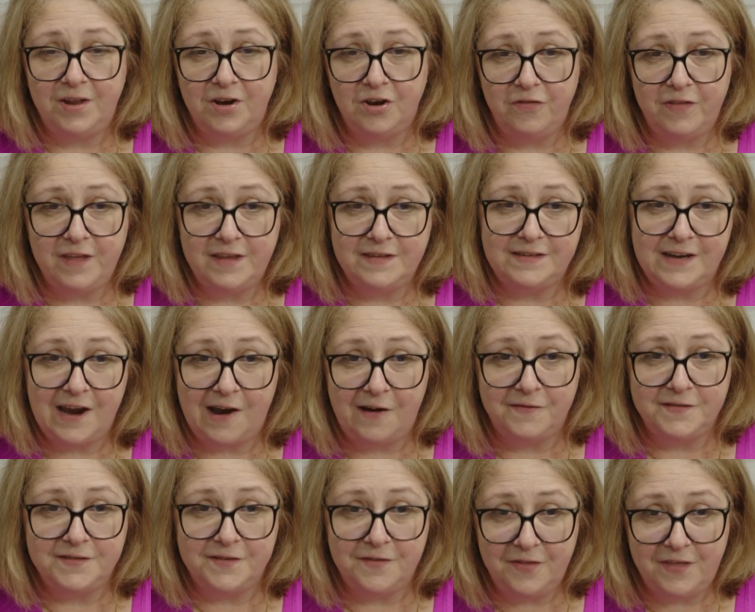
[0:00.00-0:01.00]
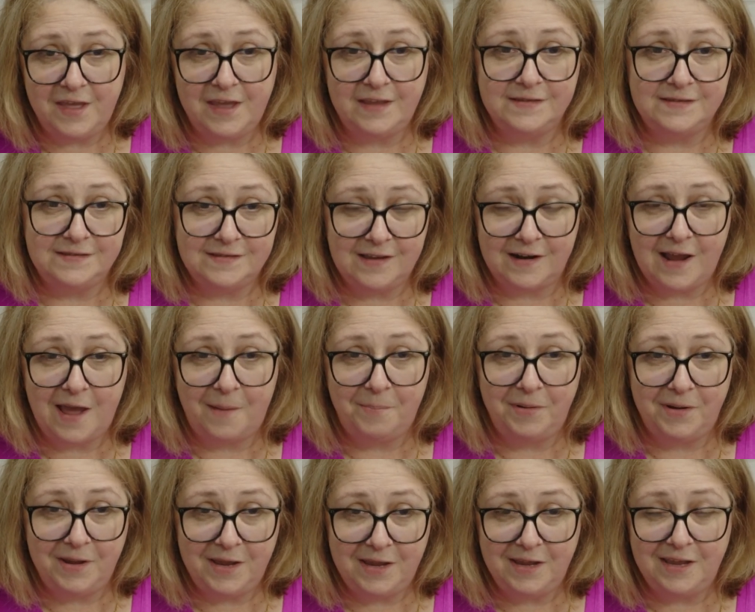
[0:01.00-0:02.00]
these tariffs and things that are
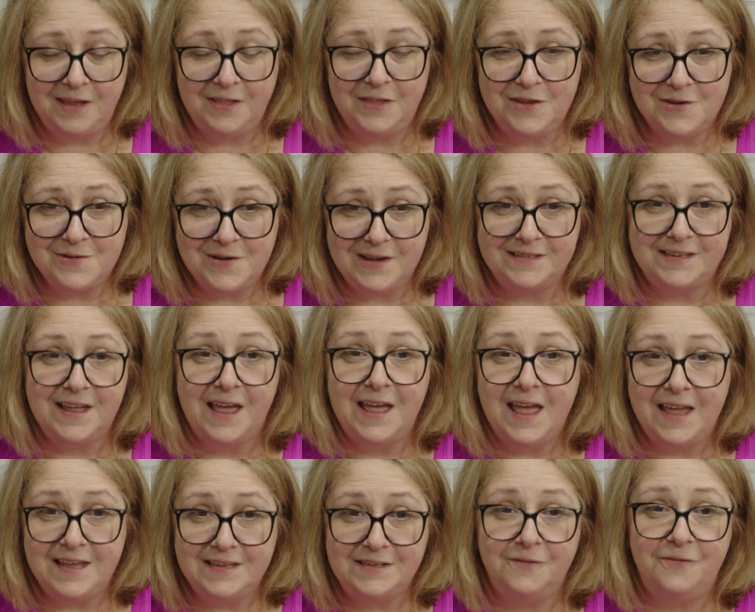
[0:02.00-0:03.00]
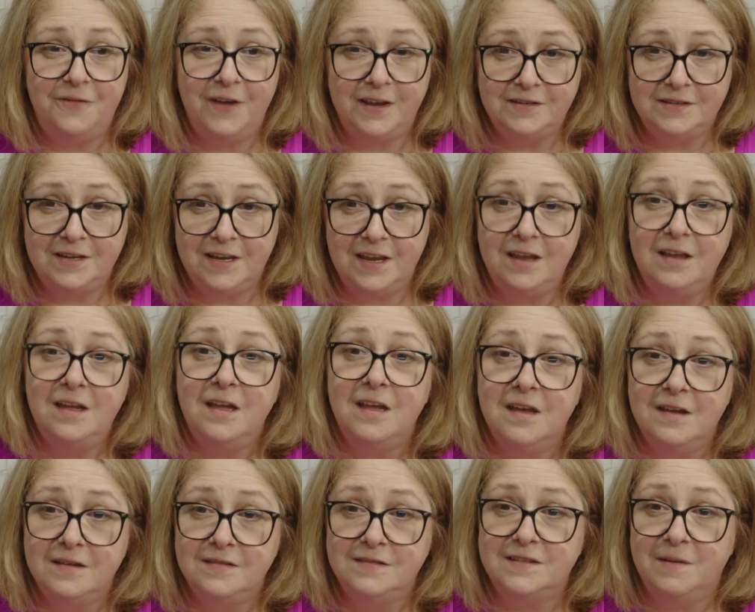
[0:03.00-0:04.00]
happening in the US is affecting
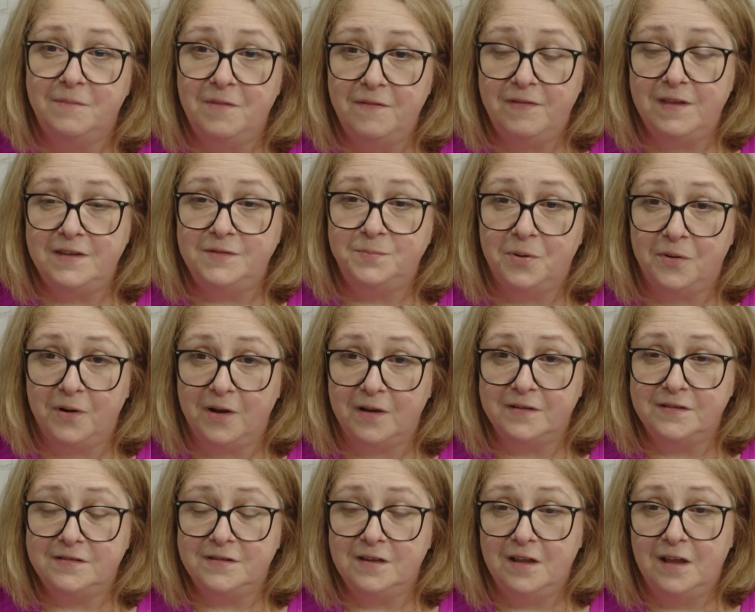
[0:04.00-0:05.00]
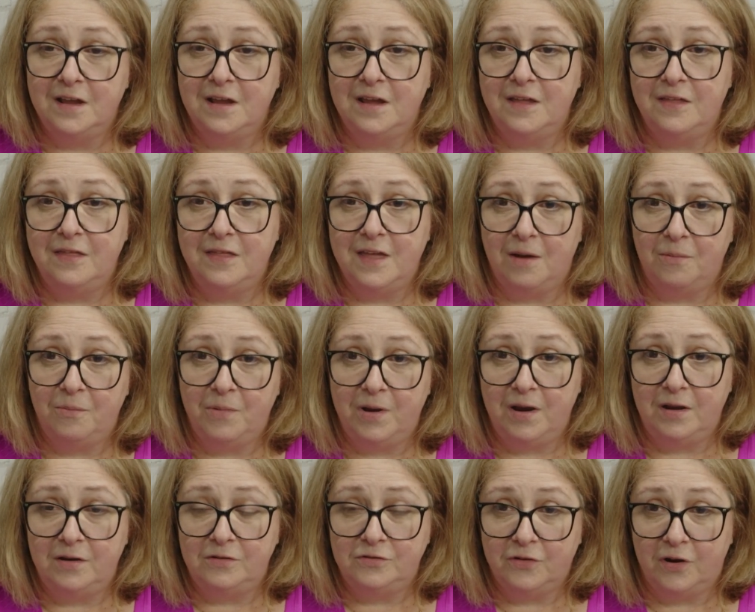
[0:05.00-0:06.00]
some of these products that
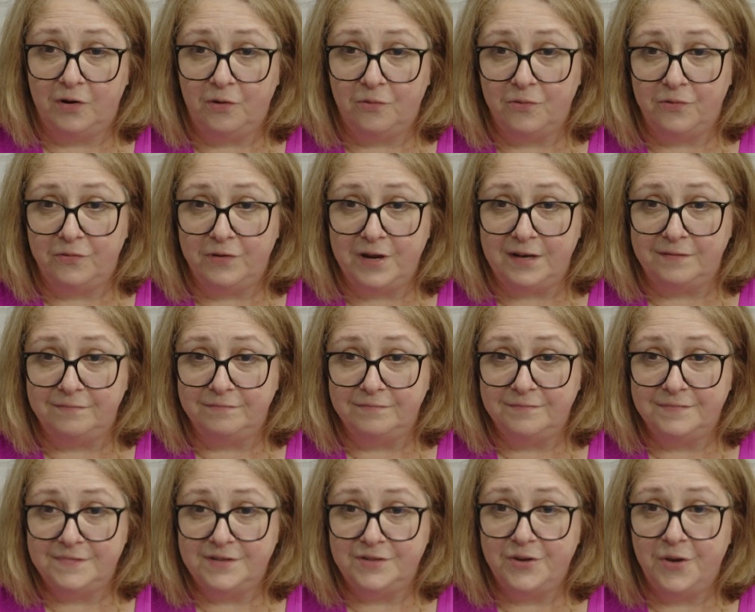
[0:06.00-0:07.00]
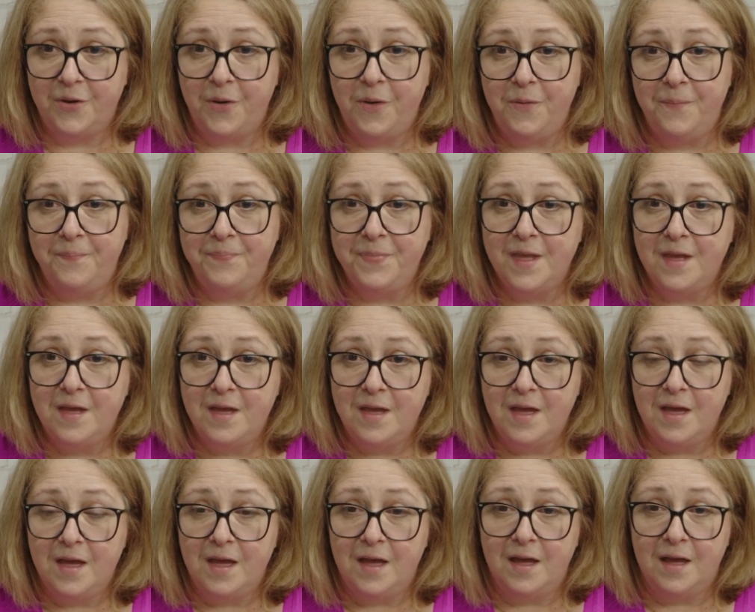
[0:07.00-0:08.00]
we're trying to order in. So
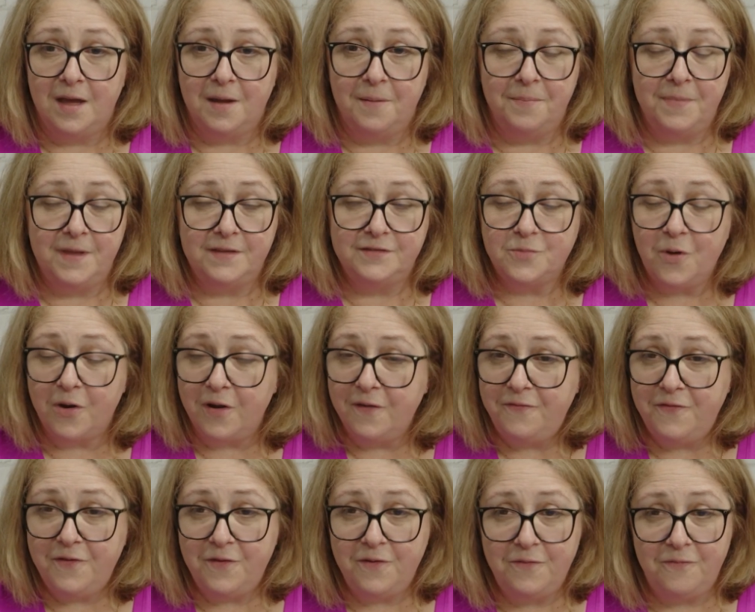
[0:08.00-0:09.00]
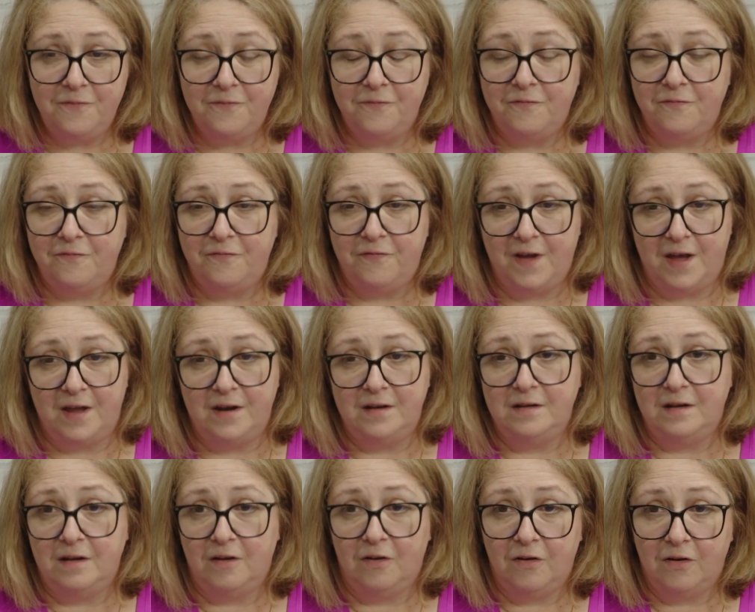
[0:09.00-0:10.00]
there's quite a few
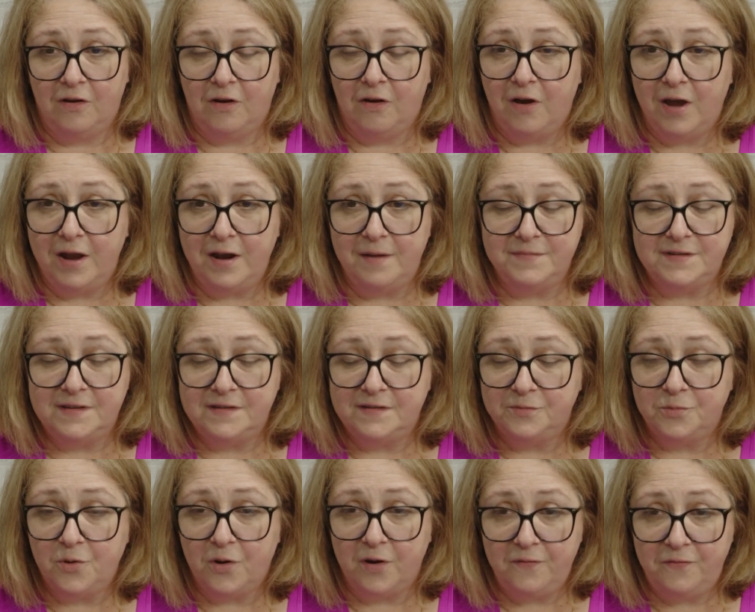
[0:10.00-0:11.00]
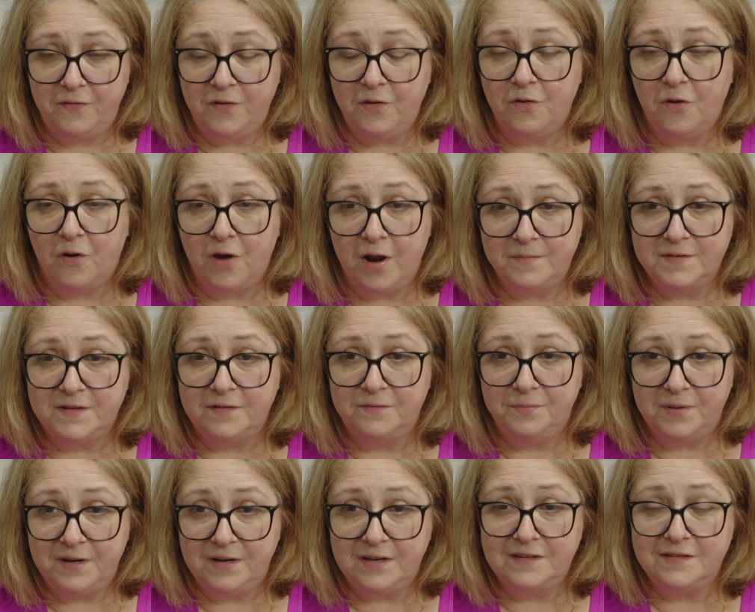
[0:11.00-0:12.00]
fun items. There's quite a few items that have
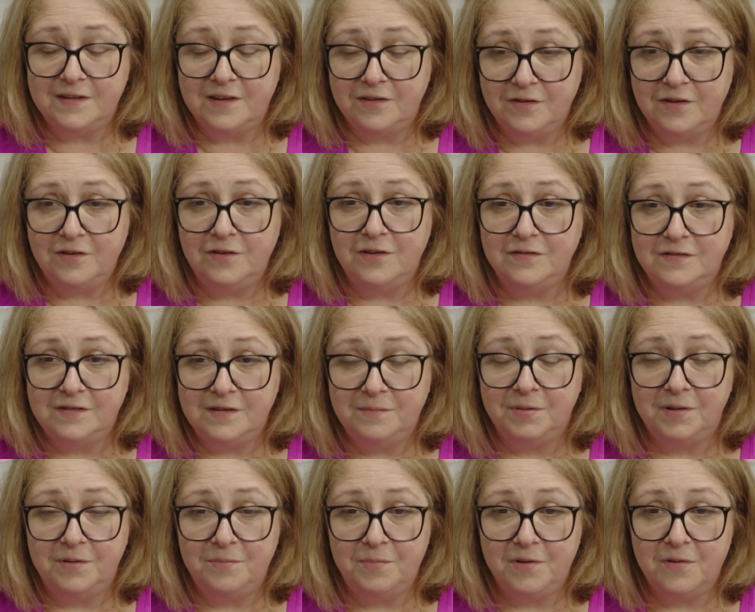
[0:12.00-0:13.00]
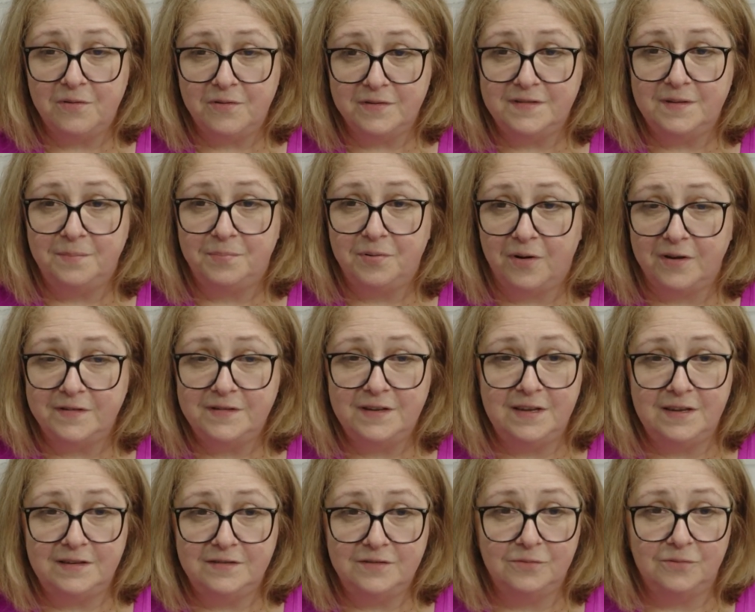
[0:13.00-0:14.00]
been discontinued simply because the pricing
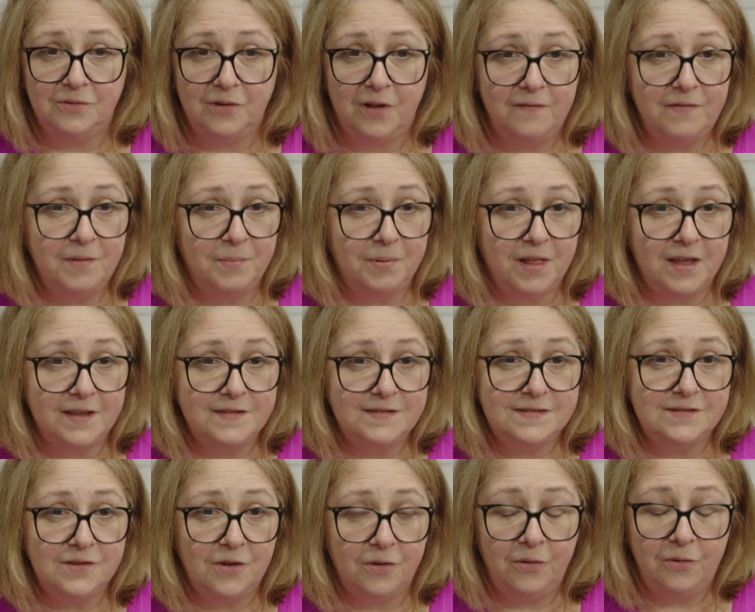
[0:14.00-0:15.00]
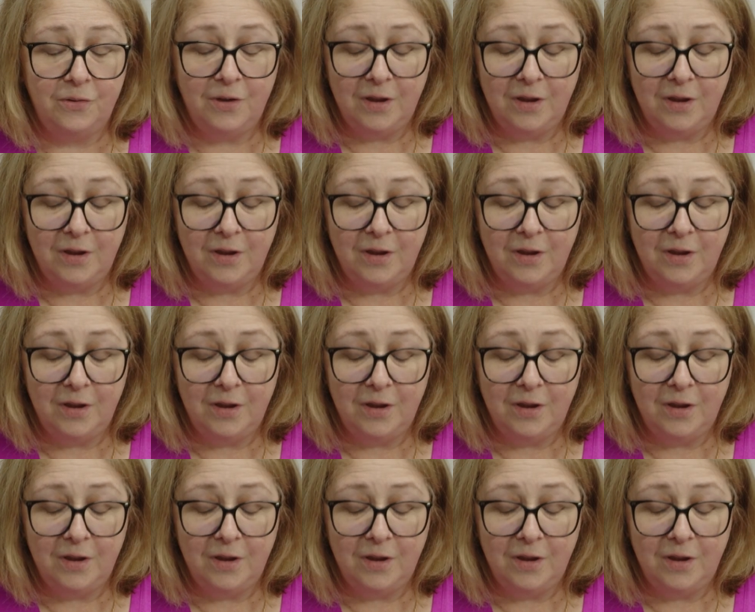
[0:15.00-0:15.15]
is all over the place. So,